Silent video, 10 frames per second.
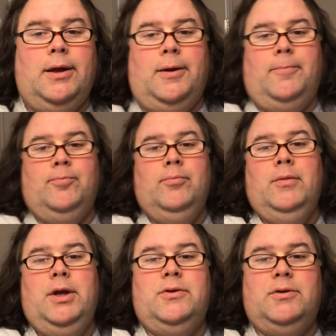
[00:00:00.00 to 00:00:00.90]

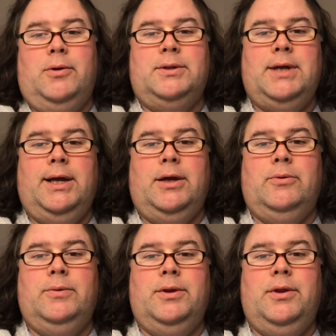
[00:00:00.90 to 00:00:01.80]
I used to always hang
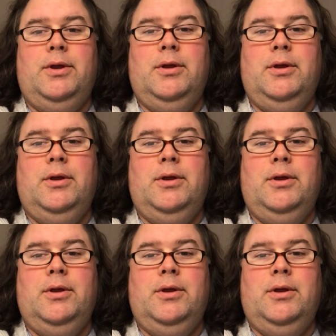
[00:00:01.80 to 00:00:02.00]
out with